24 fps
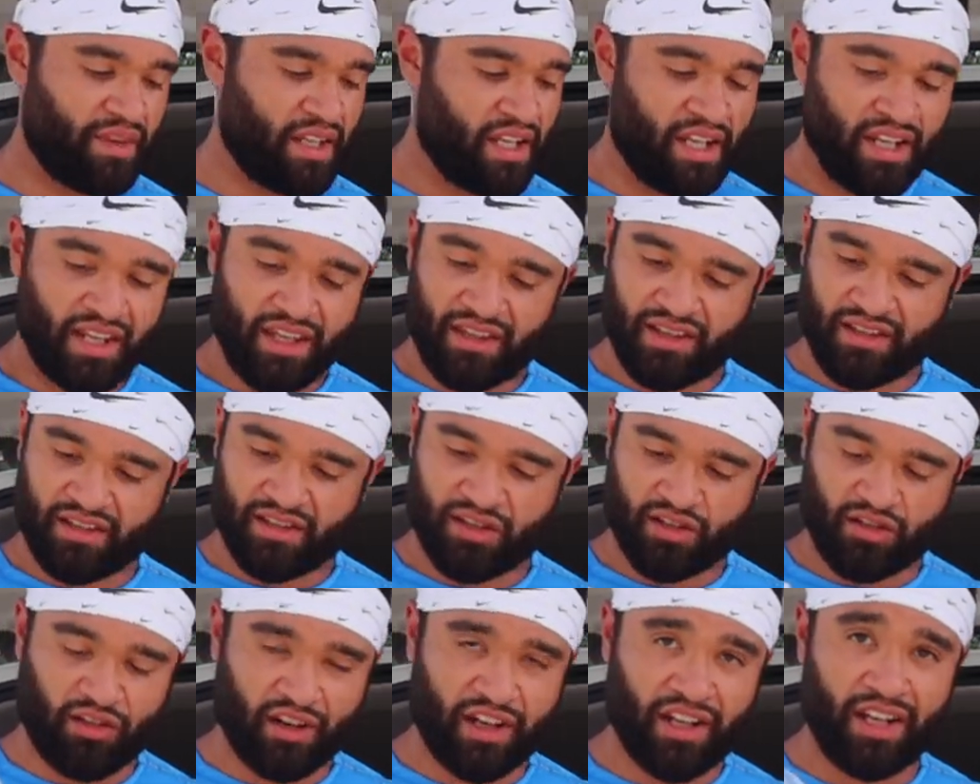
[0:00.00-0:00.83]
And this
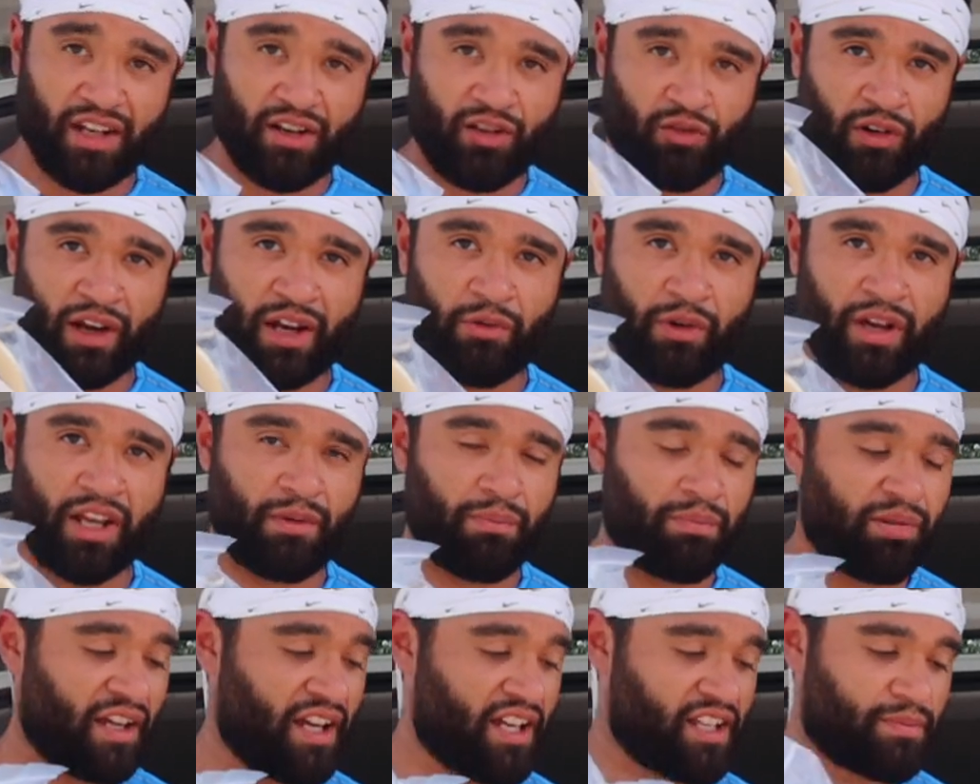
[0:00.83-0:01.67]
is a great, great way
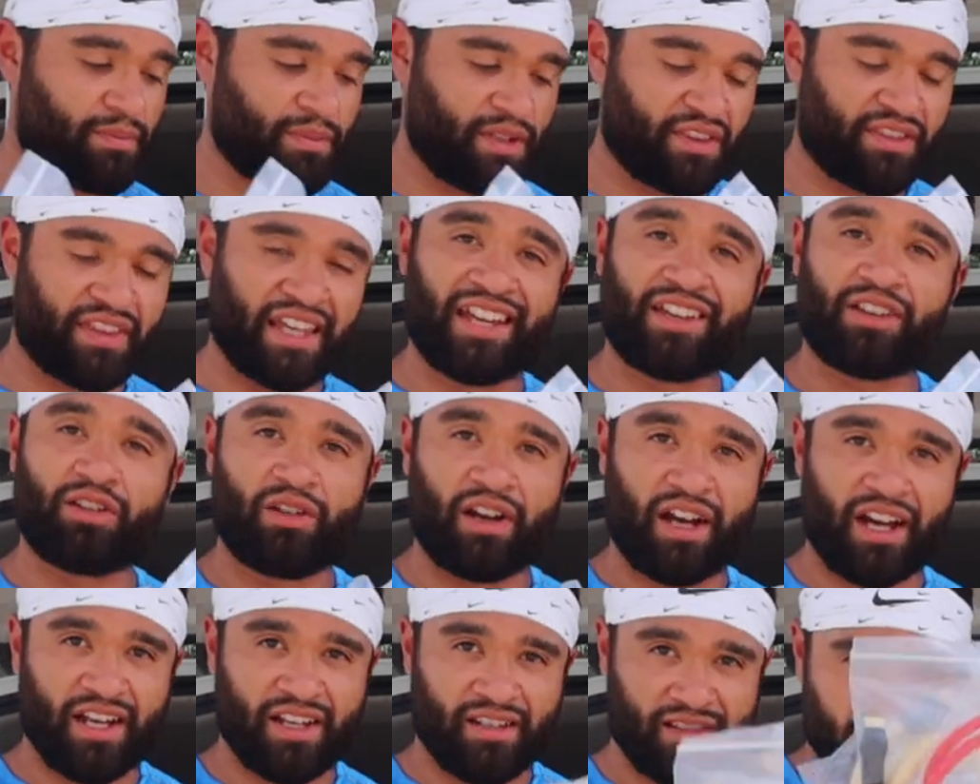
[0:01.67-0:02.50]
to bless me. Thank you
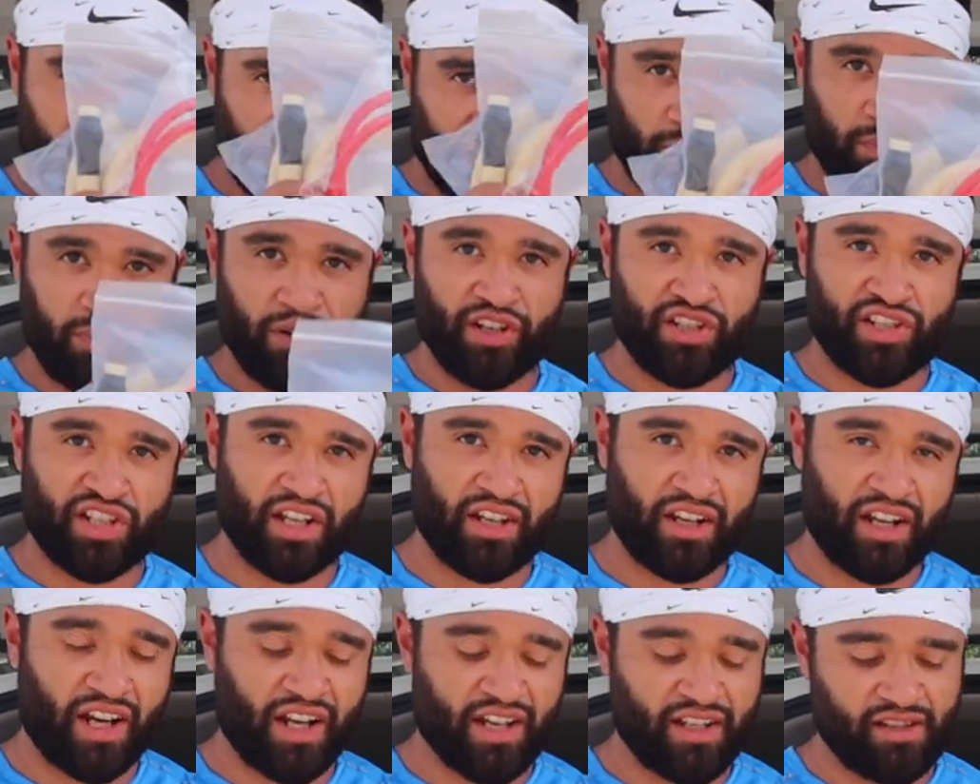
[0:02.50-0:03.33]
guys.
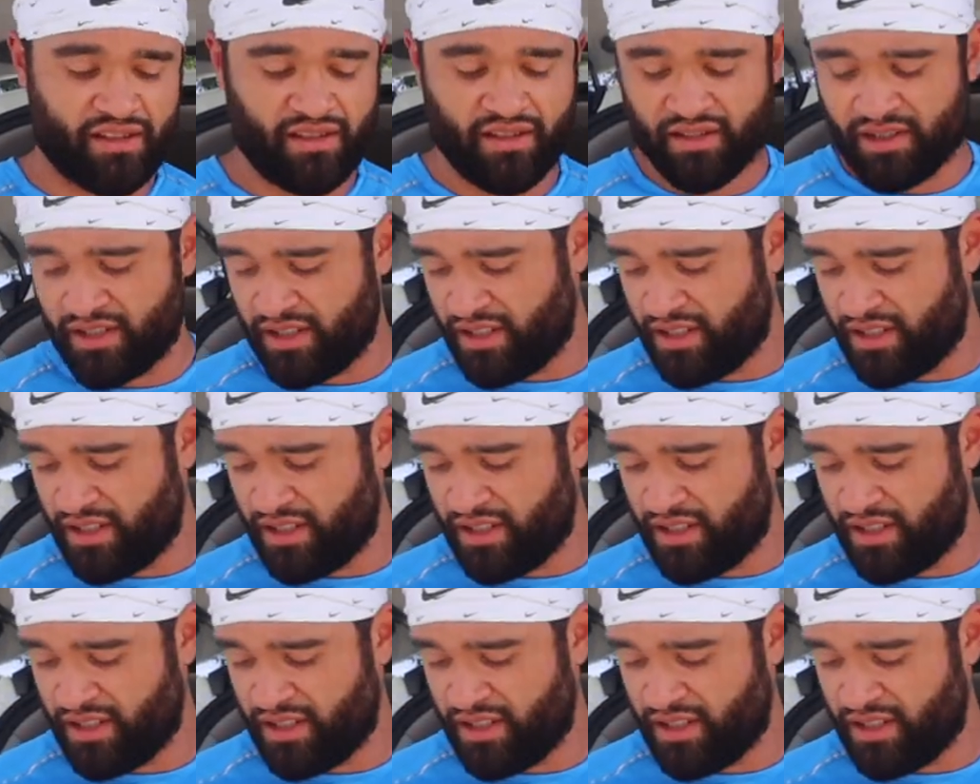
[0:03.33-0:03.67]
Appreciate you guys.